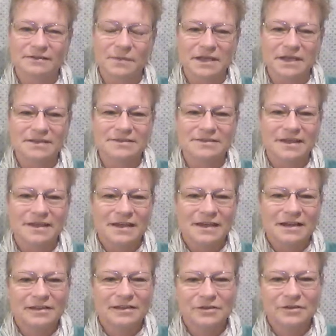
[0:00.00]
Because
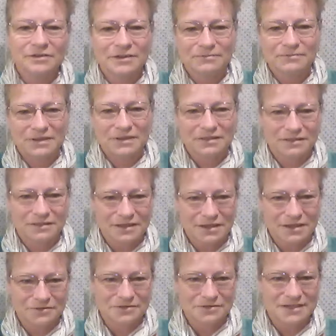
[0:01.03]
clearly, with the
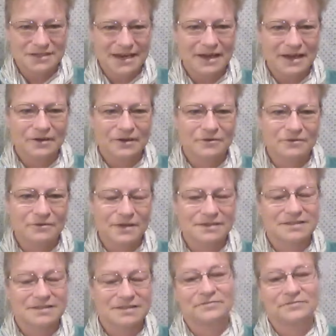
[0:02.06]
years now,
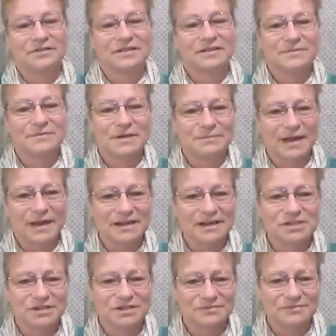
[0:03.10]
it's definitely been a
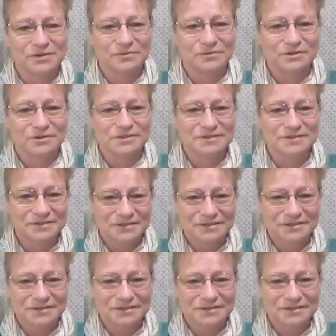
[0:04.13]
passion of yours.